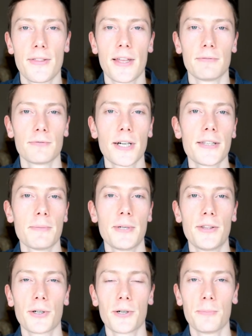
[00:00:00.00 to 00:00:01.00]
then write them
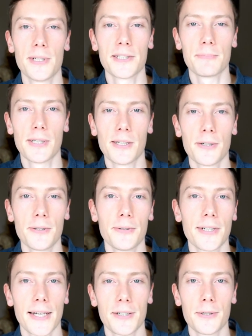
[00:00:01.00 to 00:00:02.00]
in the comments below
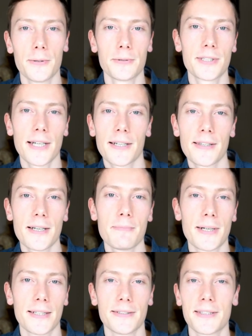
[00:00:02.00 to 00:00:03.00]
and I'll check them
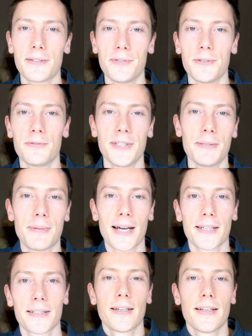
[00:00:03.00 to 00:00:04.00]
and give you feedback.